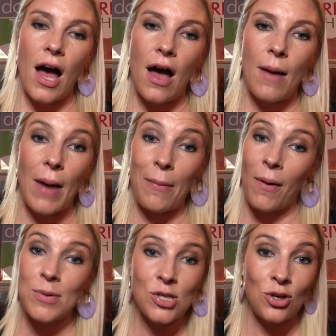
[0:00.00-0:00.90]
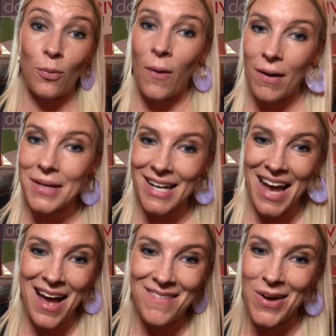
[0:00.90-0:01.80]
I promise you, you're probably going
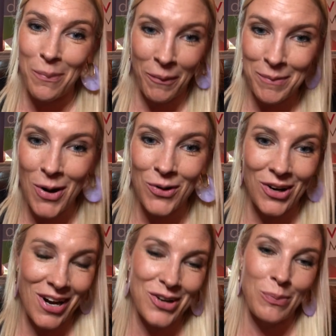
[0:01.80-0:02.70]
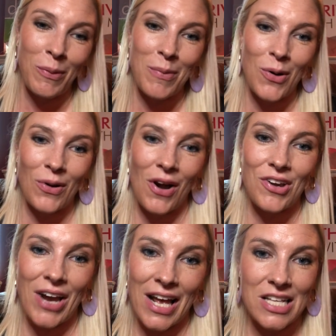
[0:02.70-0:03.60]
to have a new promoter on
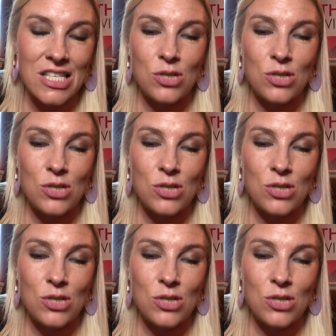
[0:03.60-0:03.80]
your hands.